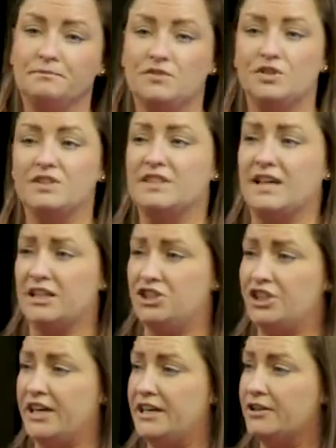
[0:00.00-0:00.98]
to the
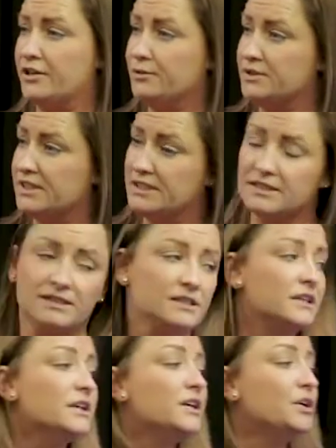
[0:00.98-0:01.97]
Section 8 notice,
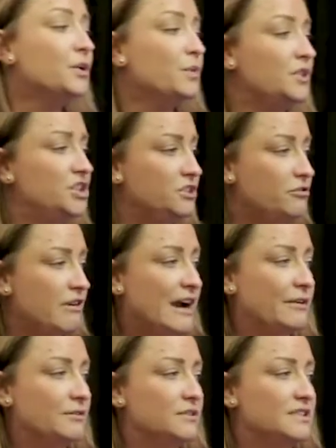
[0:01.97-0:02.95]
which is
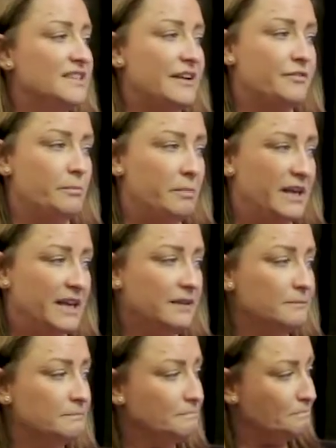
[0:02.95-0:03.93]
ground 7B.